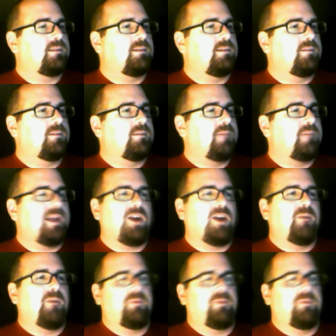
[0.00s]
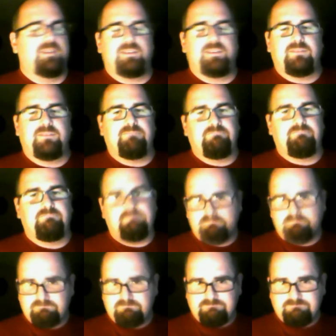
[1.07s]
Mike Herman was just
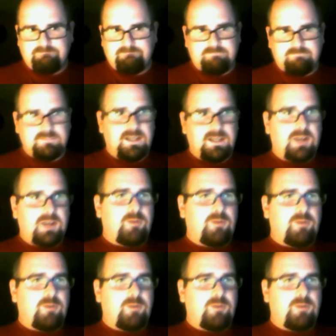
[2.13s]
a great